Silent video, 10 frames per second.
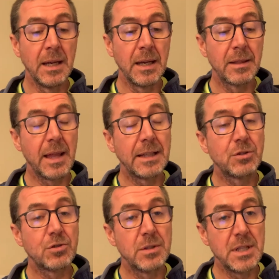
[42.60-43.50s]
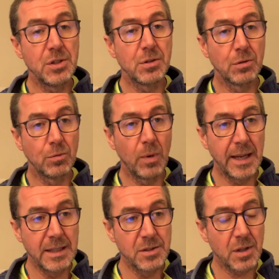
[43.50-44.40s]
than traditional
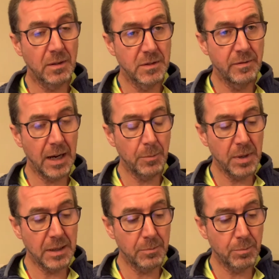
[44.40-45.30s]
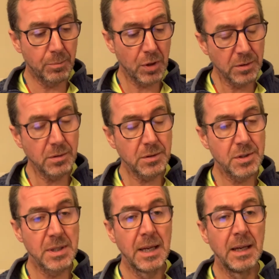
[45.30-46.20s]
ways of developing
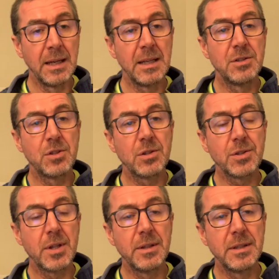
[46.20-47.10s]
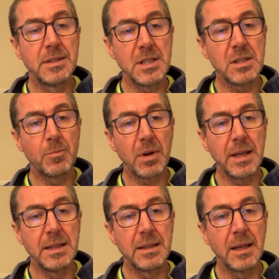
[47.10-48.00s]
products. It's just that the
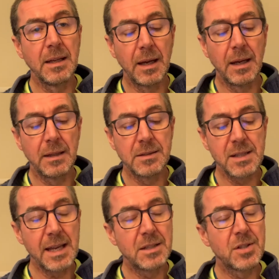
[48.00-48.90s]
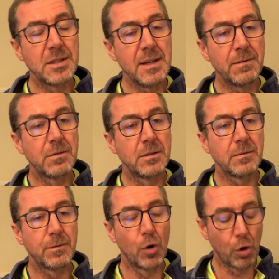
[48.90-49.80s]
discipline takes a different
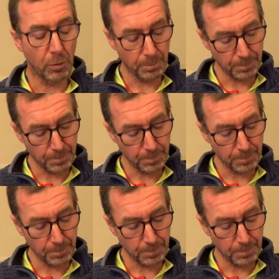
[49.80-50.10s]
form.